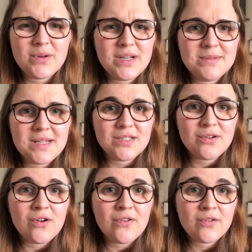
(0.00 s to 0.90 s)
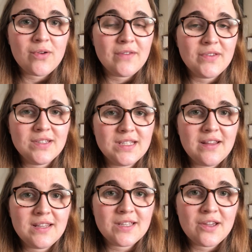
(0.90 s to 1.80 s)
20% off quite a few
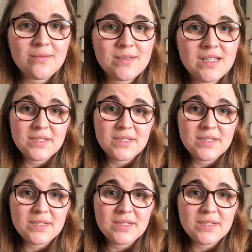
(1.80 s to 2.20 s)
stethoscopes,